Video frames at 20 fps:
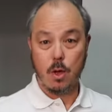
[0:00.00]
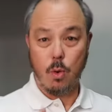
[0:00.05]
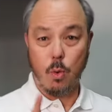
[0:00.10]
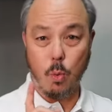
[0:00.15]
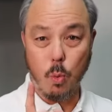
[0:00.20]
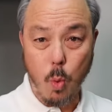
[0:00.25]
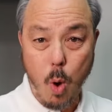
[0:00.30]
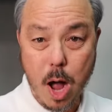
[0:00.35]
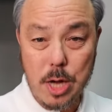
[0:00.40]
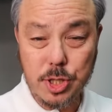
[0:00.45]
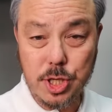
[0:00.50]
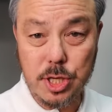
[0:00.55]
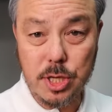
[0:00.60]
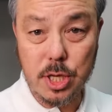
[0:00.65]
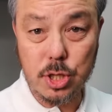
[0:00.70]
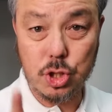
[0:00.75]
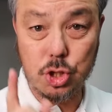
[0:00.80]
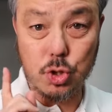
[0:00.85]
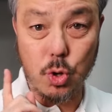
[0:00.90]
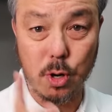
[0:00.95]
Watching
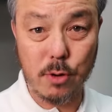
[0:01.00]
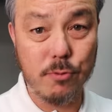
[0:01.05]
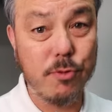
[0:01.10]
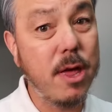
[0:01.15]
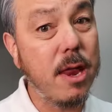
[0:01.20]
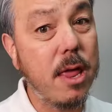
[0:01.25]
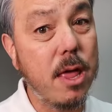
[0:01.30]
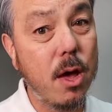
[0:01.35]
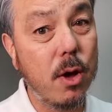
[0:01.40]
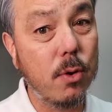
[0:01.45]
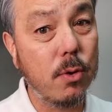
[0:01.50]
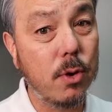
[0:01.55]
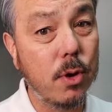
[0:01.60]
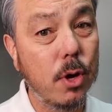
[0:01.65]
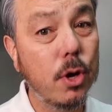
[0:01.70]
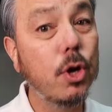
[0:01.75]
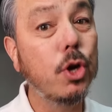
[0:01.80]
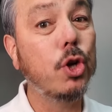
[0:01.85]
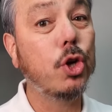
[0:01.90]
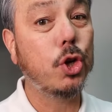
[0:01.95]
this short video
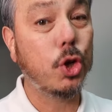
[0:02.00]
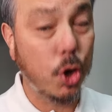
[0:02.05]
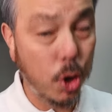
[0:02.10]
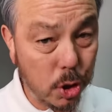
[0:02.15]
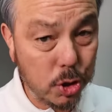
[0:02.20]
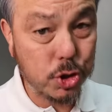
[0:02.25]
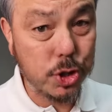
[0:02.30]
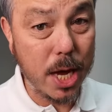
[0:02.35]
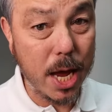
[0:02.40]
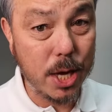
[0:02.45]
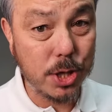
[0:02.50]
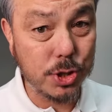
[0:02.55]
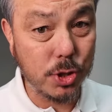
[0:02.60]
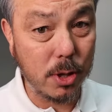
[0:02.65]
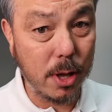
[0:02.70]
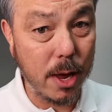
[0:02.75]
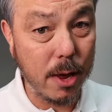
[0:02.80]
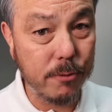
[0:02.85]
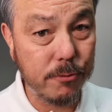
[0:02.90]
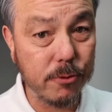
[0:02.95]
could change
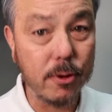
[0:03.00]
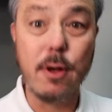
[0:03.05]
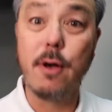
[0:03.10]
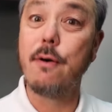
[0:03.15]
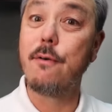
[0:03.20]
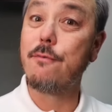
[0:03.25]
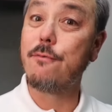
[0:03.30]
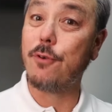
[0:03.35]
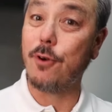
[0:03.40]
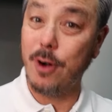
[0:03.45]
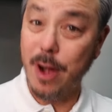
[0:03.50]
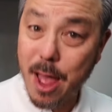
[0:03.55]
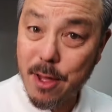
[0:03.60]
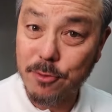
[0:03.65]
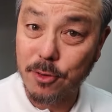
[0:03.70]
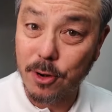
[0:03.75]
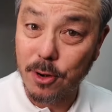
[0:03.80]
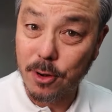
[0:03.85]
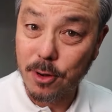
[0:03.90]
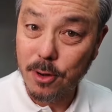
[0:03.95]
your life
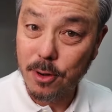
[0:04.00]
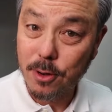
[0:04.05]
forever.